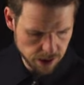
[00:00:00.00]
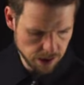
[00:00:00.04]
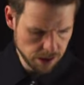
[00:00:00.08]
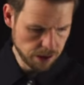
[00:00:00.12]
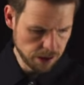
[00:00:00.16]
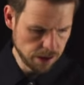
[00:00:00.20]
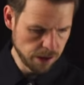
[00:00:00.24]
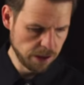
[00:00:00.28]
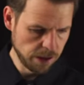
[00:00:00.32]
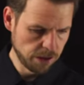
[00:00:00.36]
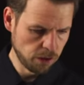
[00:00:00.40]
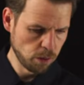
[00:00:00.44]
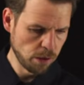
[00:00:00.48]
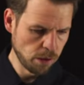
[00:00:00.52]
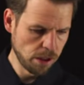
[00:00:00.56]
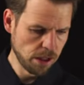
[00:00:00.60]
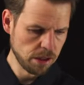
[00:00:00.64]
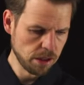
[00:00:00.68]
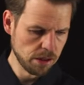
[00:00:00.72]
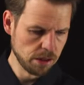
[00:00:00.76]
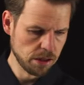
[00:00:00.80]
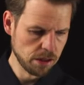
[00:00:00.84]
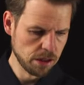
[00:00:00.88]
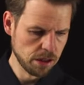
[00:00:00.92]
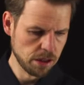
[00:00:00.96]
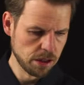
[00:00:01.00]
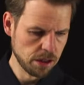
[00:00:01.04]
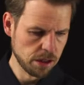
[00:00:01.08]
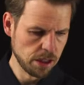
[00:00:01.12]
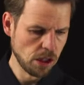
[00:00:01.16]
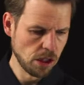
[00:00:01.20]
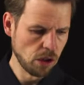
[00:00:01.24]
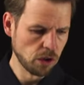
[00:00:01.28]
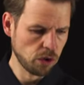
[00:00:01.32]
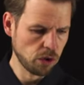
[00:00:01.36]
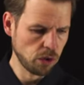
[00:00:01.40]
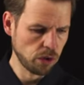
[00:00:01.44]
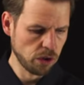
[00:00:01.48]
this one
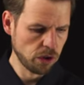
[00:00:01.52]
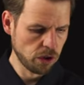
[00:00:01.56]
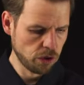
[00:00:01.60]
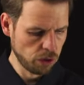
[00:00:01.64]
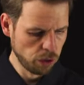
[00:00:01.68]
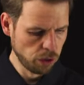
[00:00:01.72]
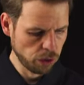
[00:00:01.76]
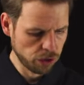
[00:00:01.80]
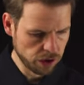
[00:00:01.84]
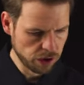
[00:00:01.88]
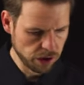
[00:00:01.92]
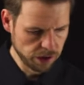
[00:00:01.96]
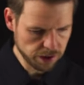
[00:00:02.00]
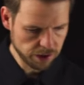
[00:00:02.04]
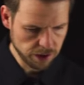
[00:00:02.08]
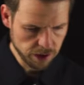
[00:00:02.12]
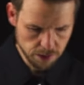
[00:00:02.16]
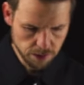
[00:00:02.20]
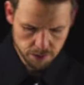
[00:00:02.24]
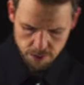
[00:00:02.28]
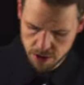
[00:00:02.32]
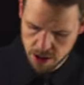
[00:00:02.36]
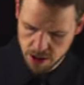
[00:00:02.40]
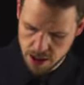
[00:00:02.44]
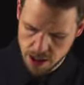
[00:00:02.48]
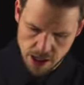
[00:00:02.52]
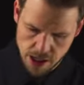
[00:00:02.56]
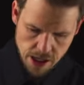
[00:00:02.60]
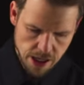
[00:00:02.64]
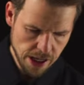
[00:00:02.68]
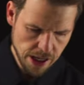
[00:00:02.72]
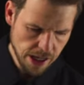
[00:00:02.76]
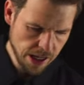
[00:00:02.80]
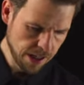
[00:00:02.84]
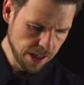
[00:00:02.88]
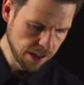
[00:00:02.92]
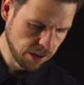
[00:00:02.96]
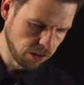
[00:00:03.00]
now to the true system,
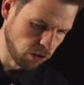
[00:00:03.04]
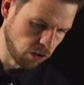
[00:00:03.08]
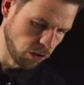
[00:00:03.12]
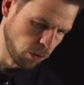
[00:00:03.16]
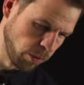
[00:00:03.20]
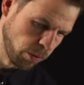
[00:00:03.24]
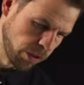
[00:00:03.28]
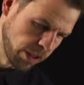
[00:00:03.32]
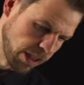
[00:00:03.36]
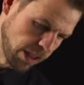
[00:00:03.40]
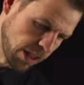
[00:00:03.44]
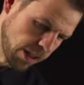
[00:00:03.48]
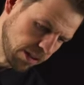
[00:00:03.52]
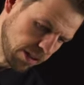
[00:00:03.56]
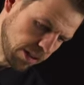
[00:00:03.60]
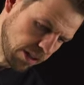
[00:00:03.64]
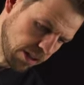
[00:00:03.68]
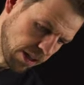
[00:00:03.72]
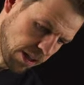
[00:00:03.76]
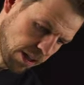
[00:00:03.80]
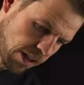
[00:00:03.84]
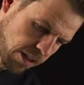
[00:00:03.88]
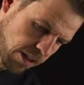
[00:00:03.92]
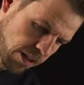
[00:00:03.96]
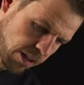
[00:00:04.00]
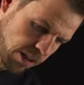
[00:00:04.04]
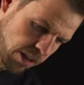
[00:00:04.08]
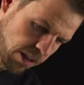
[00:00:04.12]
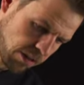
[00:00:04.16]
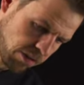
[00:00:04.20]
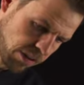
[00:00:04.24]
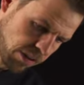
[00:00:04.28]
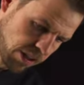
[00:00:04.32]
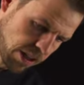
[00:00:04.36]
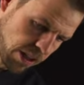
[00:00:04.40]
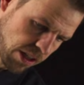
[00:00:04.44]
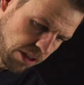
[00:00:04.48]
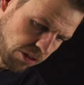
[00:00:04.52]
and so we get another
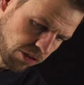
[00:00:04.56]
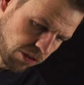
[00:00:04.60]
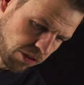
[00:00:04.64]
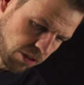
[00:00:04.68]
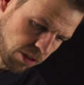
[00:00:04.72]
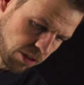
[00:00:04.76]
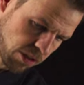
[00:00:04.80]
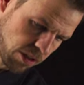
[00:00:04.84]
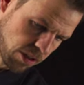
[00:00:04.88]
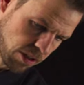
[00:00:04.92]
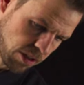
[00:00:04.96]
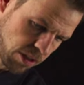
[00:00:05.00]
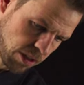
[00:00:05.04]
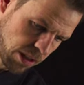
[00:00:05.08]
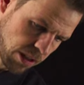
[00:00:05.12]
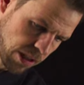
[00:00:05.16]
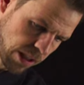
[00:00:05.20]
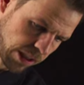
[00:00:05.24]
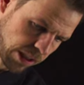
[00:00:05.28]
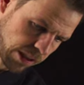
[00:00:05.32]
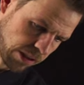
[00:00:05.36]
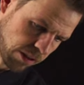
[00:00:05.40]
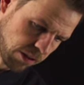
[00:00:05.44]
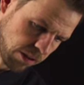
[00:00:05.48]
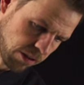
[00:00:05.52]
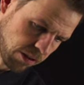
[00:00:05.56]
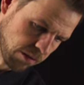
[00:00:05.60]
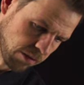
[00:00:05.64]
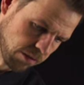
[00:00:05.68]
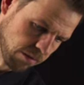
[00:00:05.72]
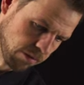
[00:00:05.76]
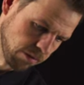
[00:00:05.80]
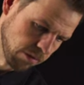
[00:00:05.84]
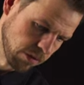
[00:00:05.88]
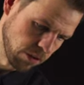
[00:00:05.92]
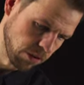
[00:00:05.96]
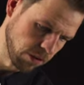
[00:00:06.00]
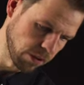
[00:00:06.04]
deviation like this,
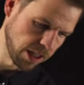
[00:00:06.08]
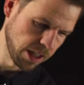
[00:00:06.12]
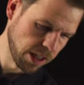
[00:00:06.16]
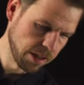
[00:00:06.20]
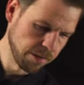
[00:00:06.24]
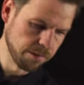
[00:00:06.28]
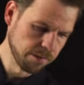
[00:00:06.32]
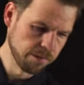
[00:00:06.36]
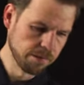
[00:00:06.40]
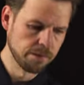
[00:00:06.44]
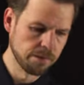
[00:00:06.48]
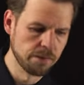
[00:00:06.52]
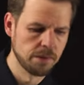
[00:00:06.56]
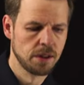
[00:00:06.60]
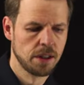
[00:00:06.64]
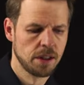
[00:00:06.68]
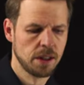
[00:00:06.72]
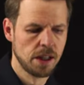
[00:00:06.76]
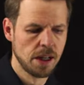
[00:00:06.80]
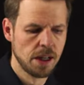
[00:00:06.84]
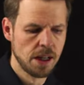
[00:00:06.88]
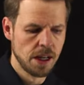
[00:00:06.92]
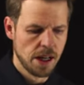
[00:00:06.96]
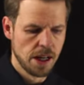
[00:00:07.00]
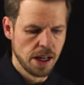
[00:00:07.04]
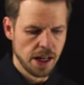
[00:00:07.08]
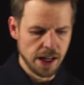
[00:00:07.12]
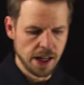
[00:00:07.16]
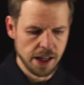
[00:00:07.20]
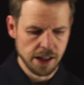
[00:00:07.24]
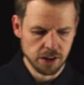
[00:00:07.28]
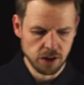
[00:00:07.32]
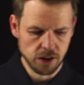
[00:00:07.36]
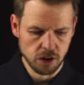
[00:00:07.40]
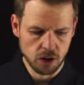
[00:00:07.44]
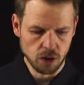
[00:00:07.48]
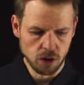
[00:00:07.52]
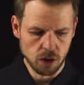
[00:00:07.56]
okay? And
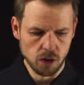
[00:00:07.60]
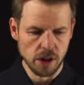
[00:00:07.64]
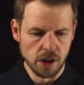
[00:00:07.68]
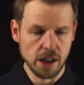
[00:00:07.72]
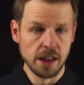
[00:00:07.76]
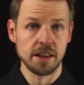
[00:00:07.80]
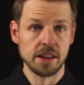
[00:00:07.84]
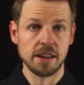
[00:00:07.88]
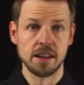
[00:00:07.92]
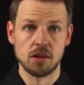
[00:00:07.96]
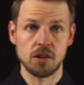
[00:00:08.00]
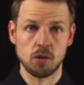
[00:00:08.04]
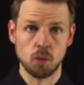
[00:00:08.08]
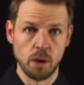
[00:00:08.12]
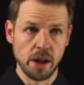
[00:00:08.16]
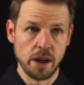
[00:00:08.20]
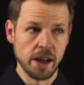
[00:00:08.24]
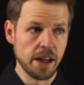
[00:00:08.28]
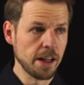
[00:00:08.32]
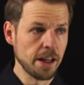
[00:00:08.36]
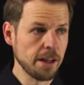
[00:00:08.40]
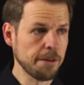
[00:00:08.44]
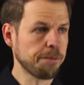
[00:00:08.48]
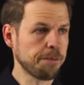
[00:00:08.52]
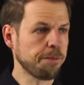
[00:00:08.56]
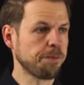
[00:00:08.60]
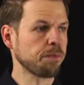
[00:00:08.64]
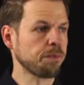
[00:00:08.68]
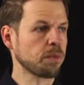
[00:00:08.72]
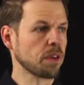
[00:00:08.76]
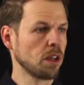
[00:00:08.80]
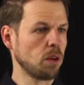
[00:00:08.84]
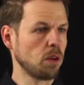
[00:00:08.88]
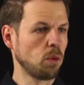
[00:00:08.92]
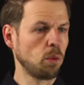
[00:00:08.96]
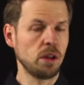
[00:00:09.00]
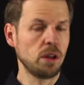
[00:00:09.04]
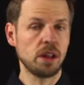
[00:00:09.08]
so in this way,
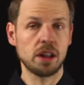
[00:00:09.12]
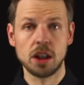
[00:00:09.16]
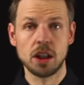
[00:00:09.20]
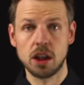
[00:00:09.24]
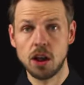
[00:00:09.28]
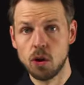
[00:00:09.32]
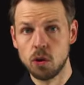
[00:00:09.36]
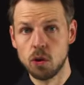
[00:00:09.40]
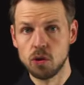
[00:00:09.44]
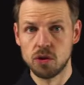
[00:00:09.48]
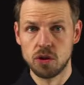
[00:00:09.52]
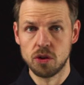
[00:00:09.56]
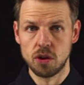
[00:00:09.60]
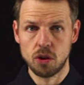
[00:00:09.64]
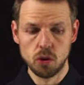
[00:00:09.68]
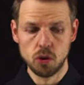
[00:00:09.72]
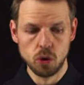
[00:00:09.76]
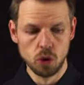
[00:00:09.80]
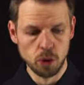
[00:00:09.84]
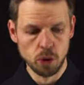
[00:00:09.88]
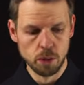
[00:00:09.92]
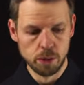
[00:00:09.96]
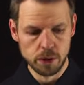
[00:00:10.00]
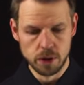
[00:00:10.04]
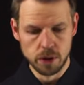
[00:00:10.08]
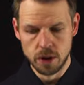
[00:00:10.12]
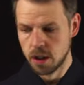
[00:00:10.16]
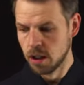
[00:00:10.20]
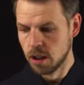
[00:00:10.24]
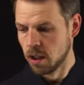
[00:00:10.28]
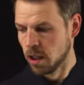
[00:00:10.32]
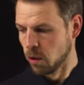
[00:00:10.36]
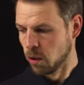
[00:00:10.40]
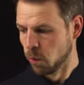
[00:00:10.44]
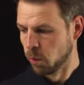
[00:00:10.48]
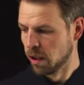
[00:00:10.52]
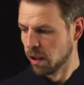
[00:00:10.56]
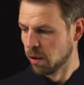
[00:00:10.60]
we close the loop,
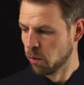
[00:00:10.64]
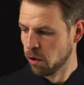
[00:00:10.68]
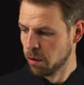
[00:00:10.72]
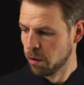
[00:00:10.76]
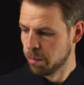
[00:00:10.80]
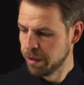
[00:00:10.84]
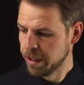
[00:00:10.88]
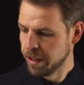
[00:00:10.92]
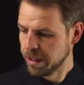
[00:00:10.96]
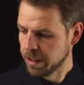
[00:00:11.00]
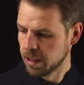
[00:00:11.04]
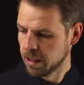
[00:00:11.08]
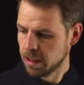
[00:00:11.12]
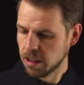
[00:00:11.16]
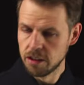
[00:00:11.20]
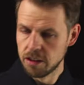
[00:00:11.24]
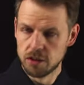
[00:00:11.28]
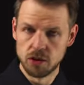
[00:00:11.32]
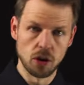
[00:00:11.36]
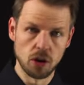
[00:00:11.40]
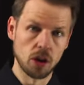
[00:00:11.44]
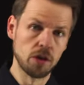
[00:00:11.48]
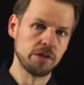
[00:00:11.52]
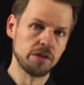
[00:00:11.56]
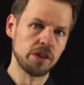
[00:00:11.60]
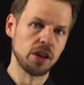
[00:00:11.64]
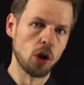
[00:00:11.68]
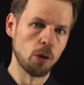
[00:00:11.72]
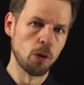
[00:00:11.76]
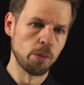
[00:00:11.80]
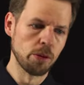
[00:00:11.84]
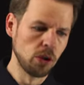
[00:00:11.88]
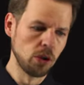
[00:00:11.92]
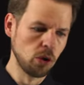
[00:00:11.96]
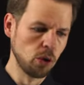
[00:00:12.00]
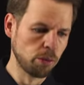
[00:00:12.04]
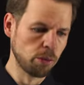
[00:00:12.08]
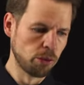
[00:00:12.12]
we repeatedly solve the
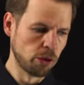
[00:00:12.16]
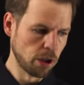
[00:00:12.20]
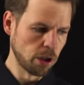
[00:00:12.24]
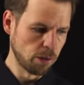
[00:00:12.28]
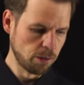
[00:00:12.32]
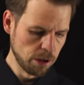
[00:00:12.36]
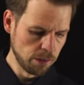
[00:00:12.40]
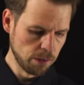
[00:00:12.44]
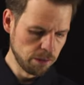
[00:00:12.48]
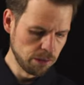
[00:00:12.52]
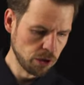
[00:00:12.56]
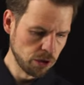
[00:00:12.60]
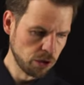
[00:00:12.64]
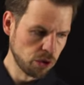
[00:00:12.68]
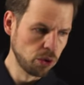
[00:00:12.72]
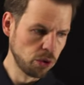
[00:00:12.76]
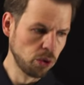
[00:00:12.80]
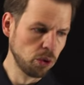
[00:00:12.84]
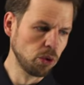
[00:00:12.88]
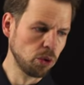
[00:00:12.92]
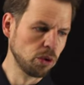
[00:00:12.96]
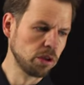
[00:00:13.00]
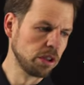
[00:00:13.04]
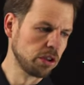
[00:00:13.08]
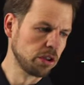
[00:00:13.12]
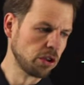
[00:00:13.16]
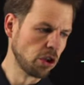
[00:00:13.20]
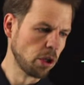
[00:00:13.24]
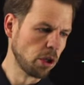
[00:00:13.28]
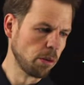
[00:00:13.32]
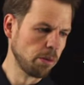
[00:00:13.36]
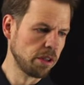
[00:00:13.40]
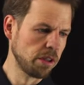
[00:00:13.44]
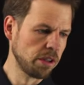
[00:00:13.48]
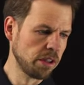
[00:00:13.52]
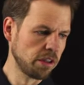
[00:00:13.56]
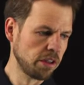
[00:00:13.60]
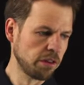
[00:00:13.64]
open loop problem to
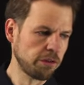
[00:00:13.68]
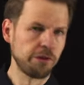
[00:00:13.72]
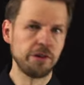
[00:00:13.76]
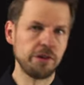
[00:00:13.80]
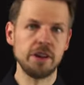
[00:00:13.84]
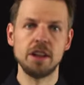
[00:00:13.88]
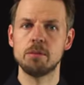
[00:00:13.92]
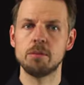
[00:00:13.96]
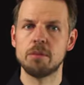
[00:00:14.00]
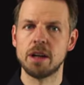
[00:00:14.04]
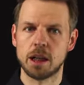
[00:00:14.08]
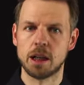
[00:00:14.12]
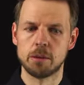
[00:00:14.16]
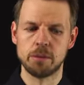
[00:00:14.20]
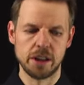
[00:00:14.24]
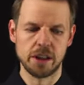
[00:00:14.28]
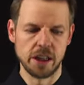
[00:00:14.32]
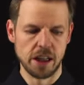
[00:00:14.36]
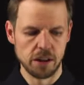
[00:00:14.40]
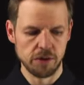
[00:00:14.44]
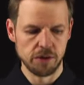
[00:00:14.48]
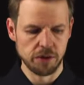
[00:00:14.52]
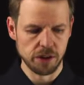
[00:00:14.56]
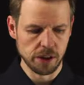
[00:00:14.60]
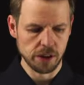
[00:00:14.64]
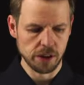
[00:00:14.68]
determine this feedback behavior.